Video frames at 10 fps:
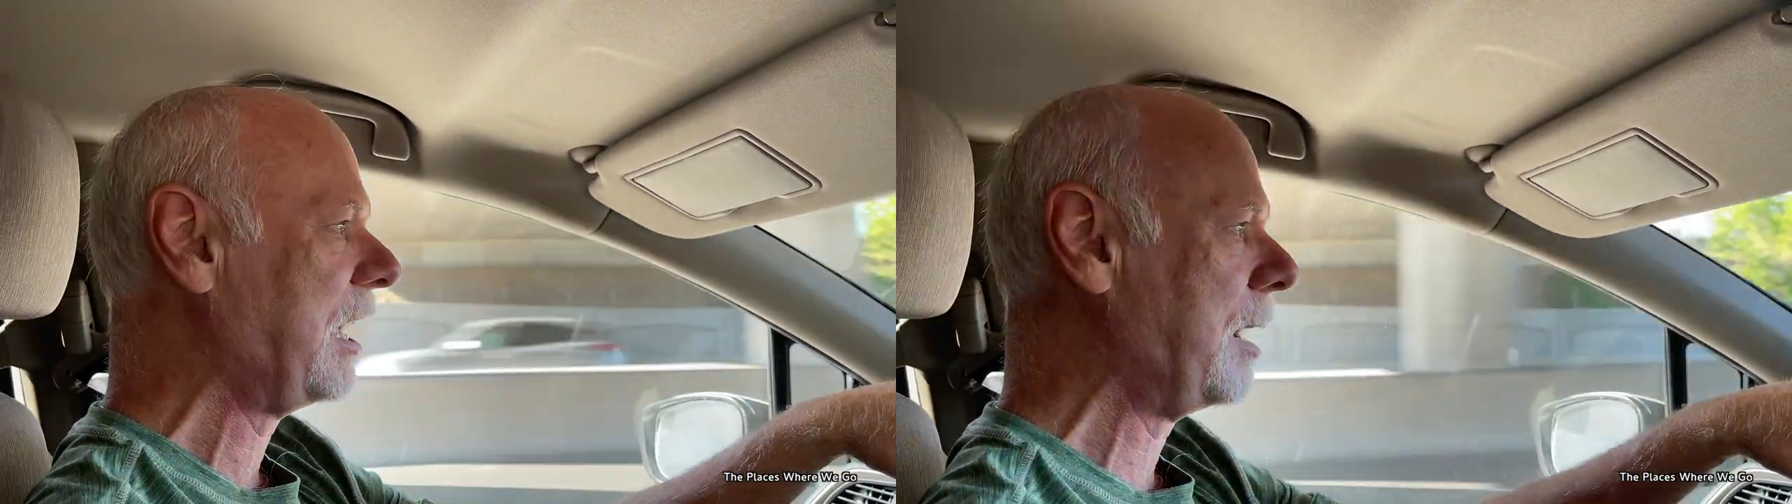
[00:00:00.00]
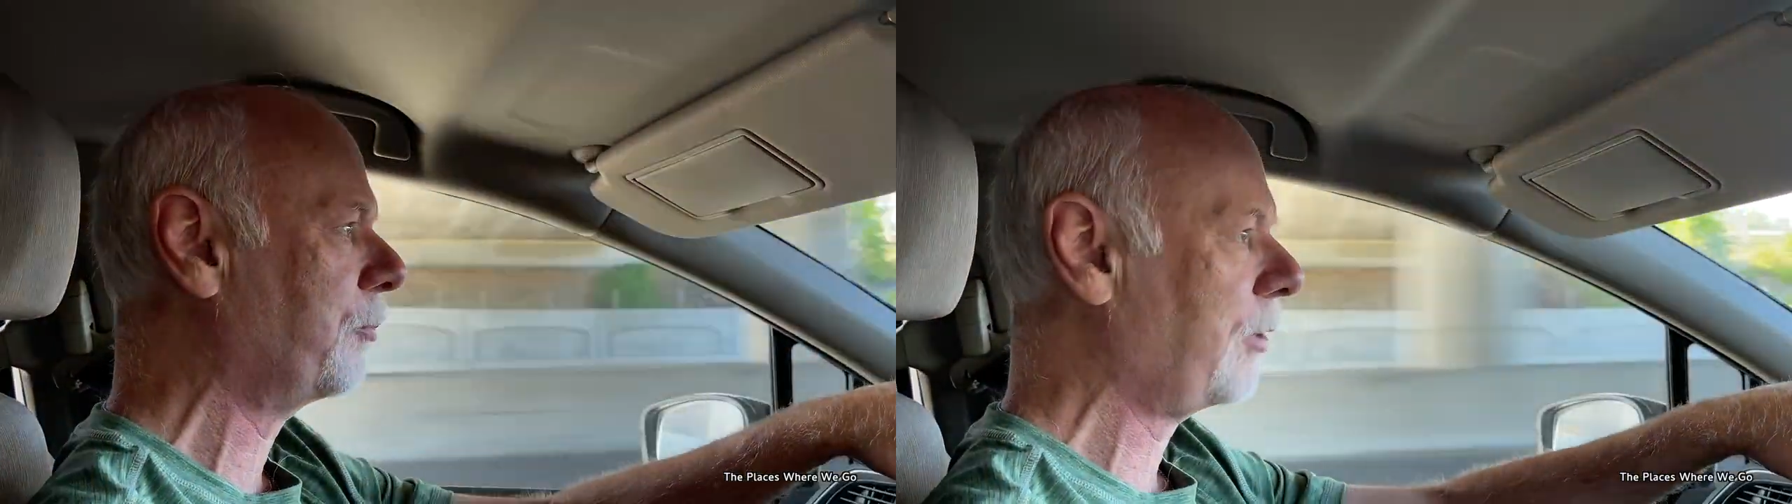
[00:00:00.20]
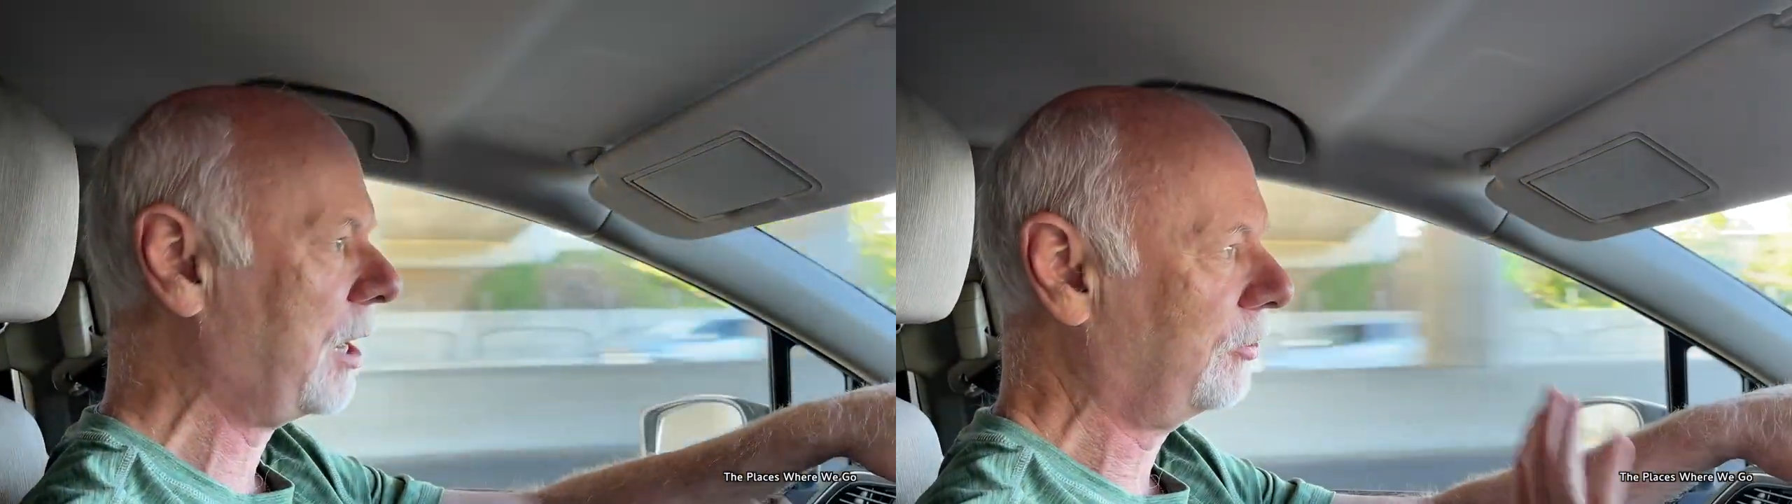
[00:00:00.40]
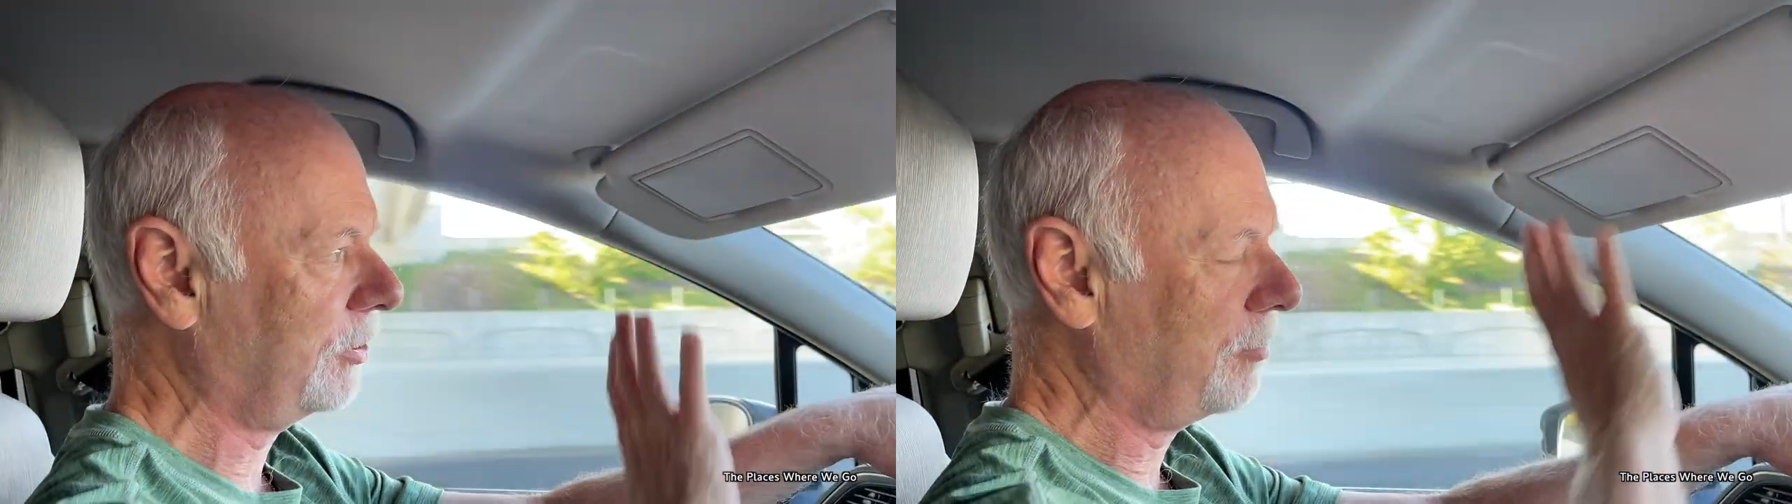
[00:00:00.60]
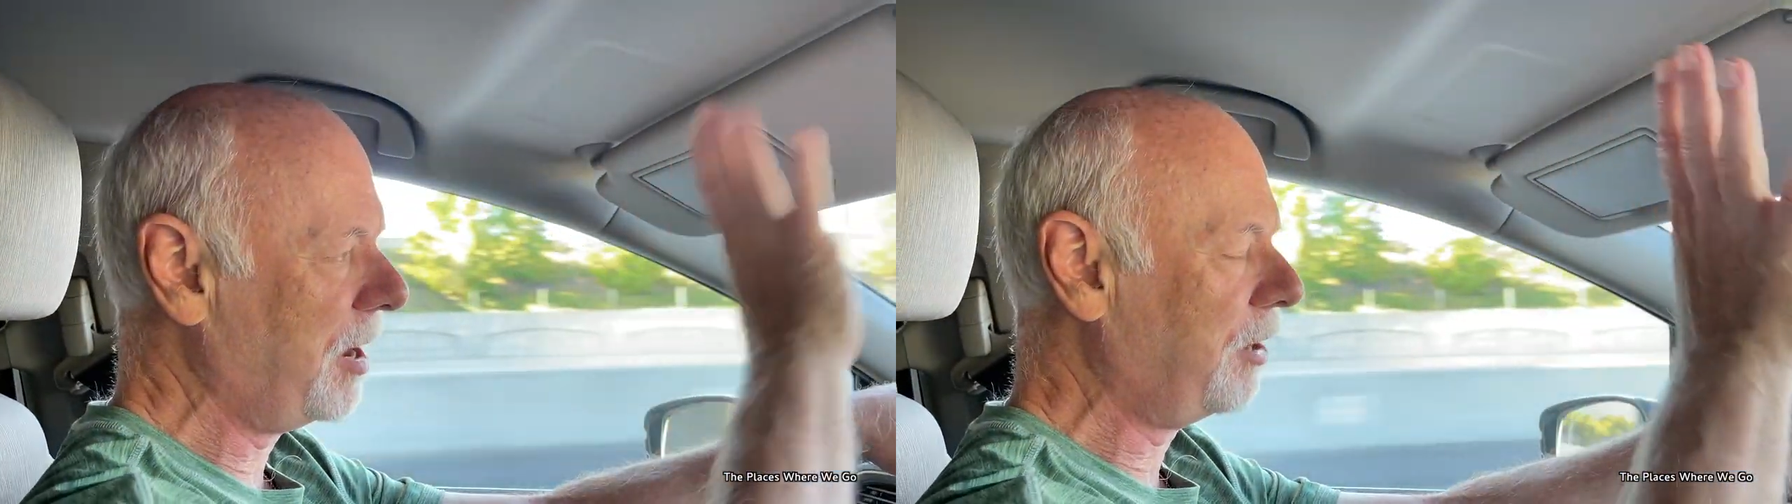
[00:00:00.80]
campground
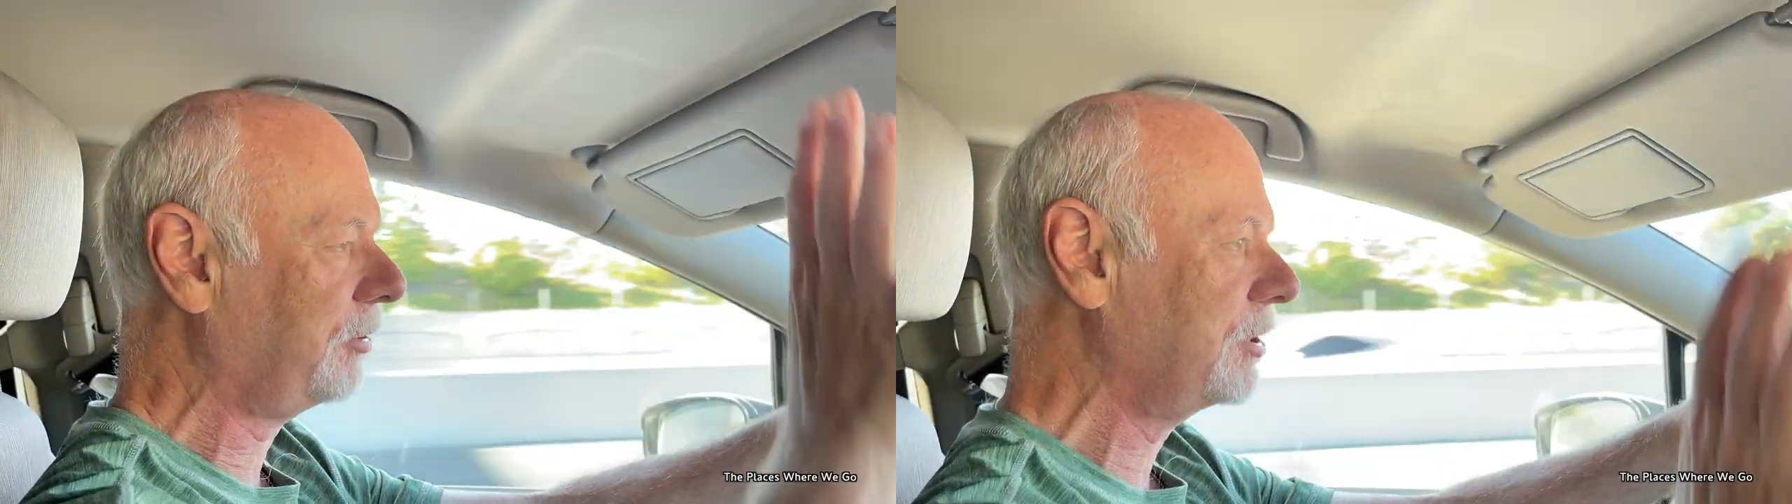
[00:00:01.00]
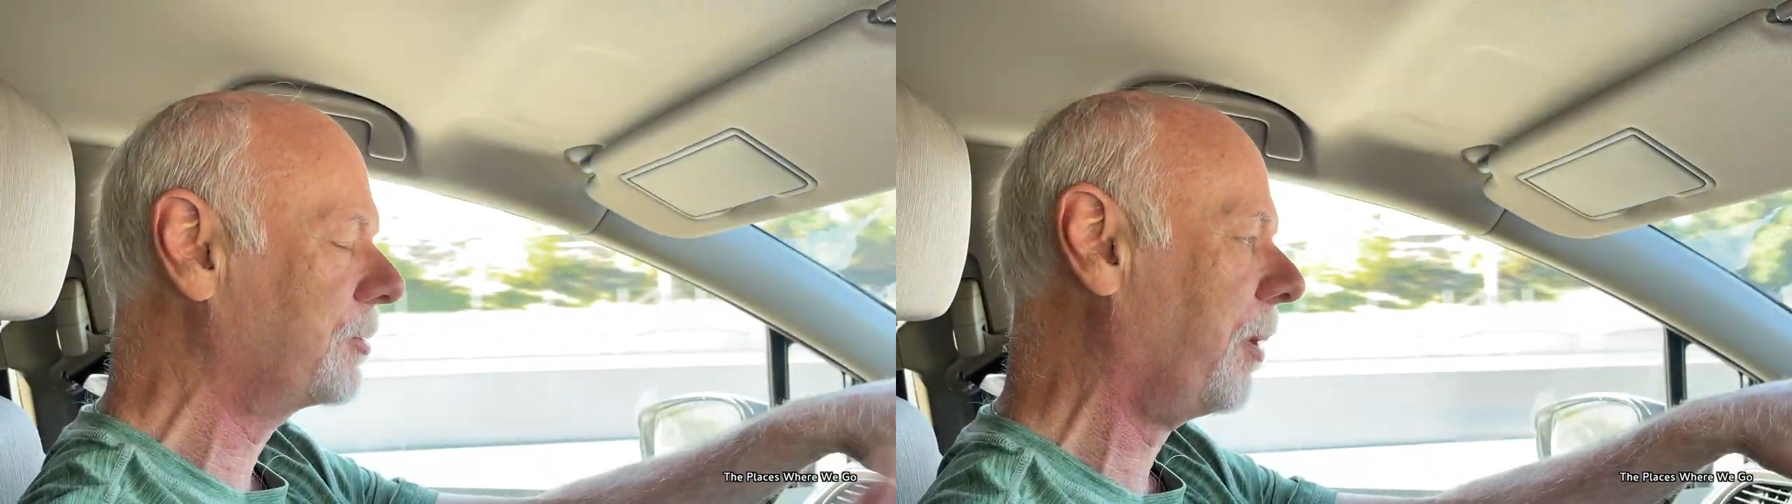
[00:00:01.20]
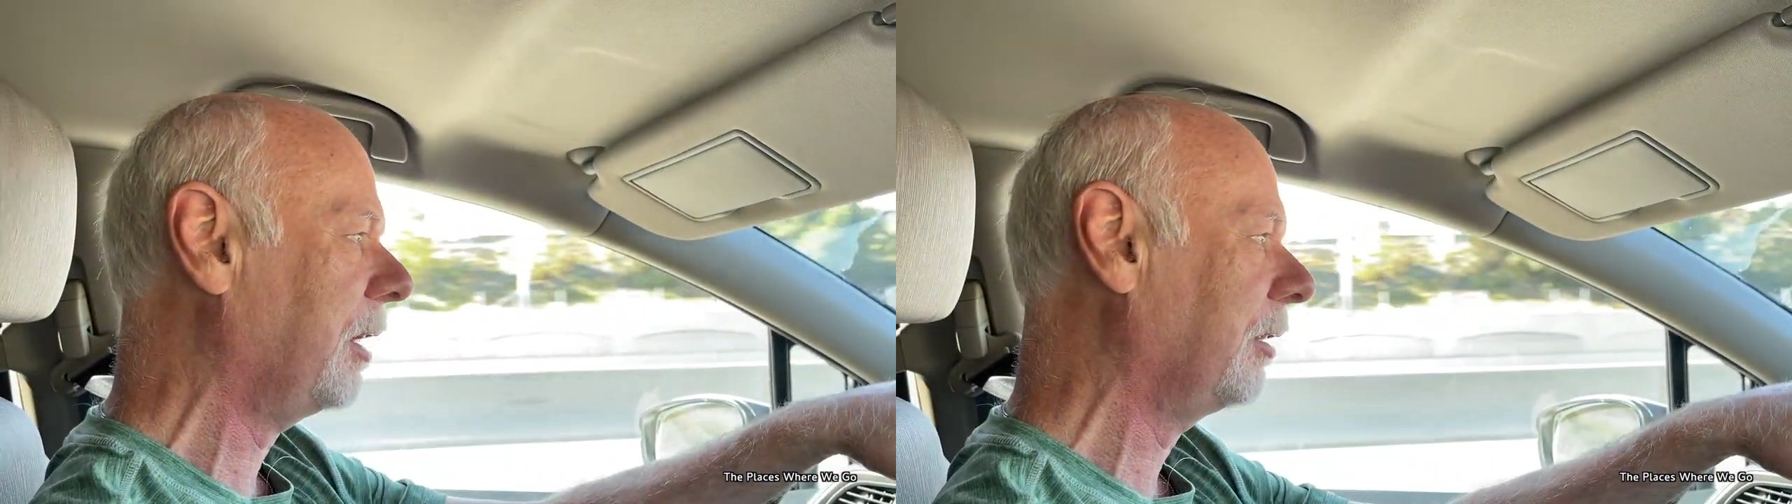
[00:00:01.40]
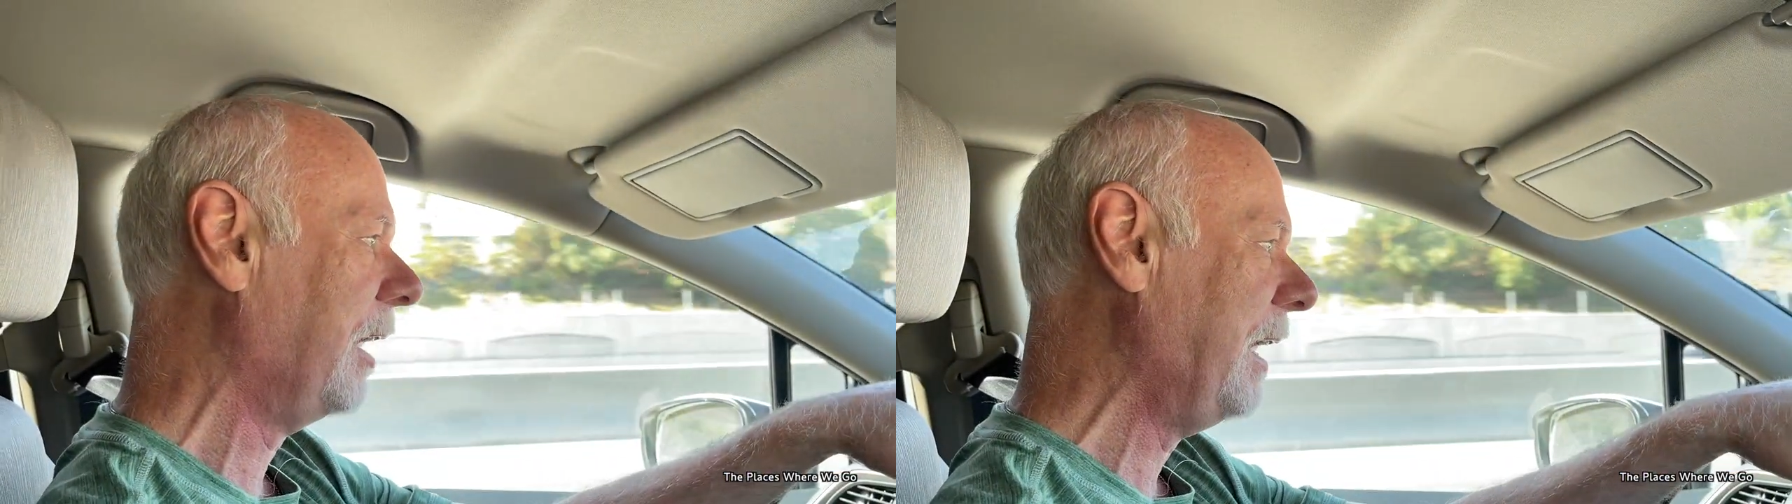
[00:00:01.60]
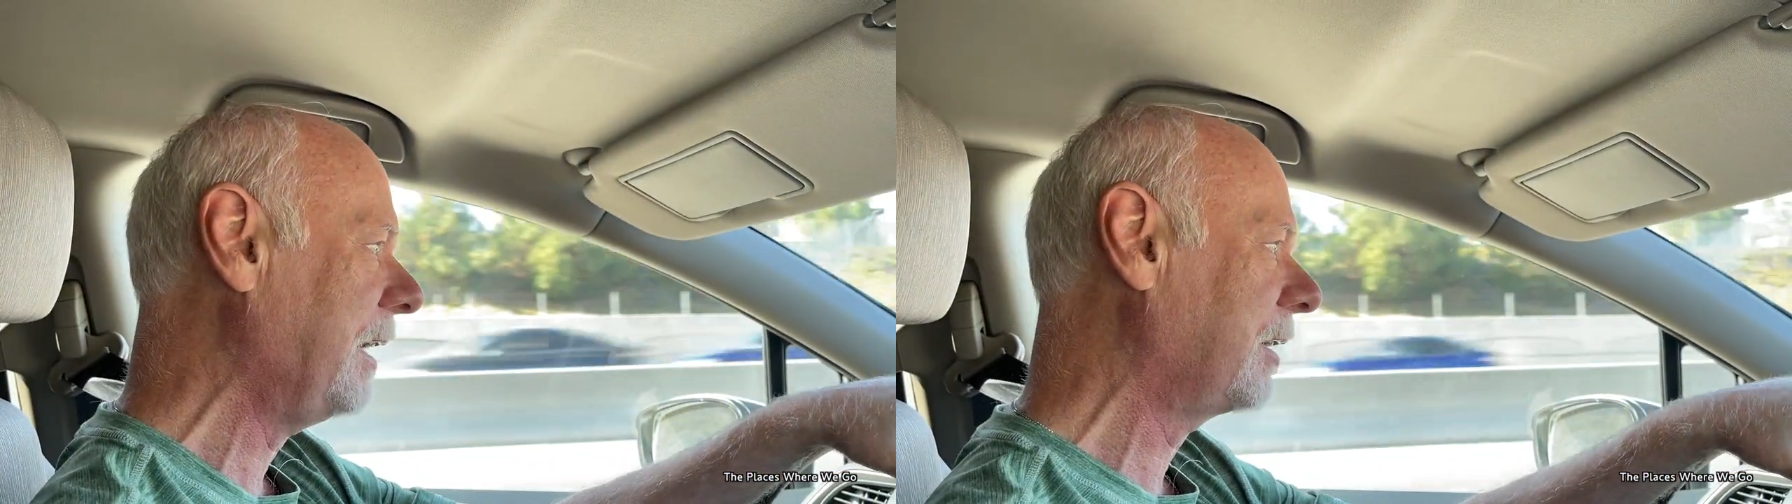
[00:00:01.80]
in the mountains by a
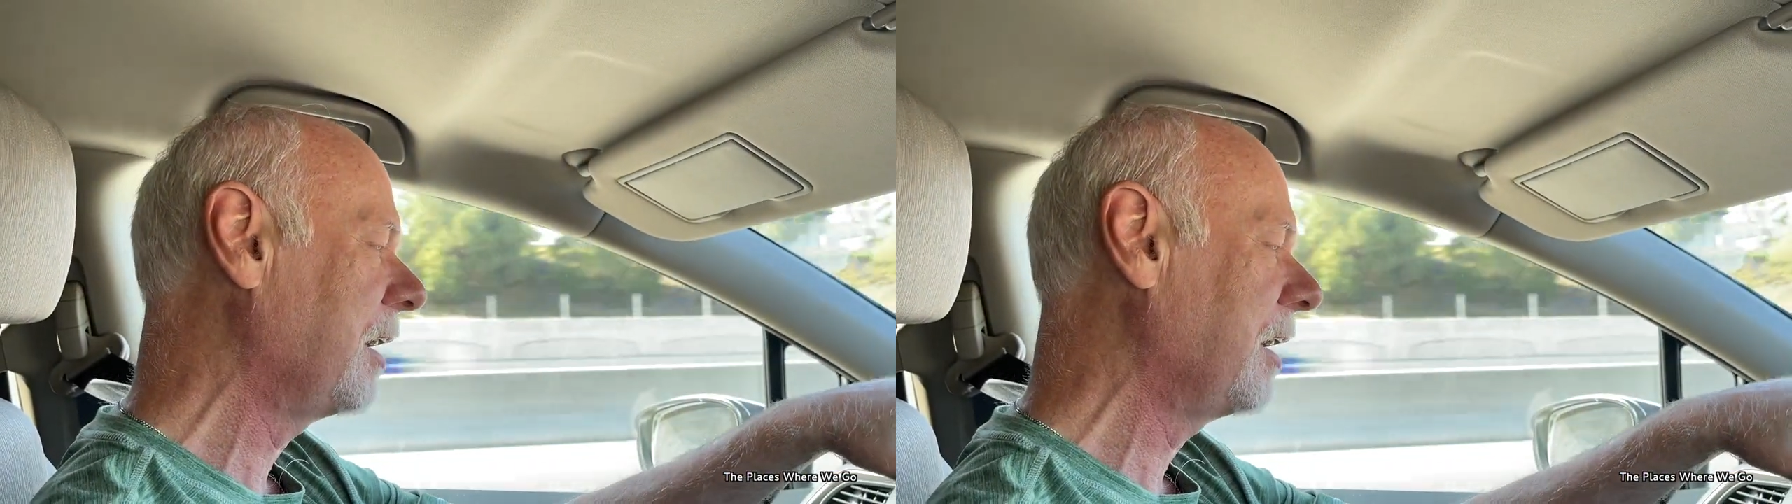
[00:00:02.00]
lake